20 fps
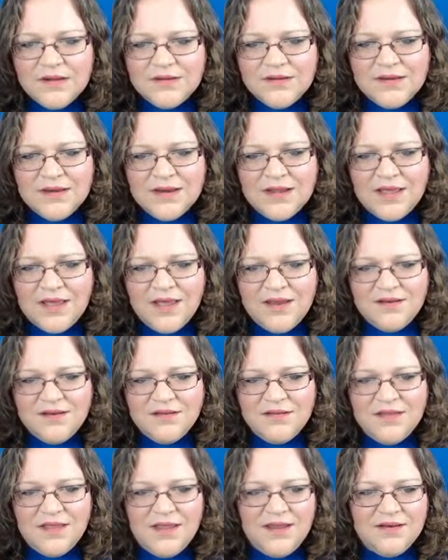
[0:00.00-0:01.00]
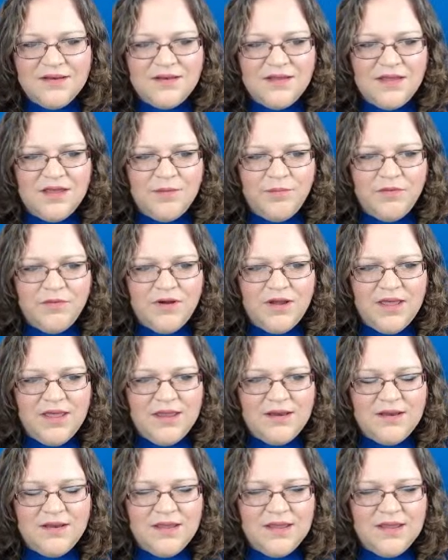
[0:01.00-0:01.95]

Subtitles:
not lined up right?